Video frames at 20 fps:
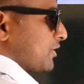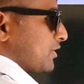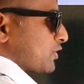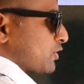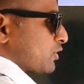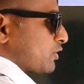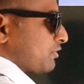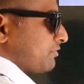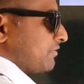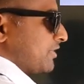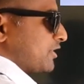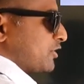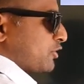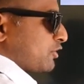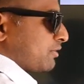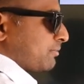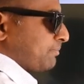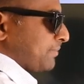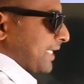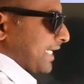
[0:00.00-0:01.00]
So we
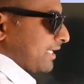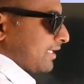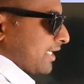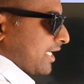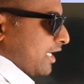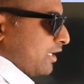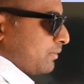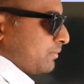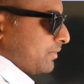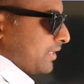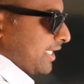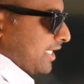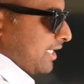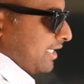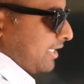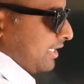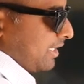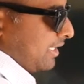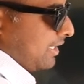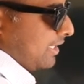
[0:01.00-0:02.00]
should bring down
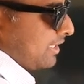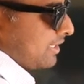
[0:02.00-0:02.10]
the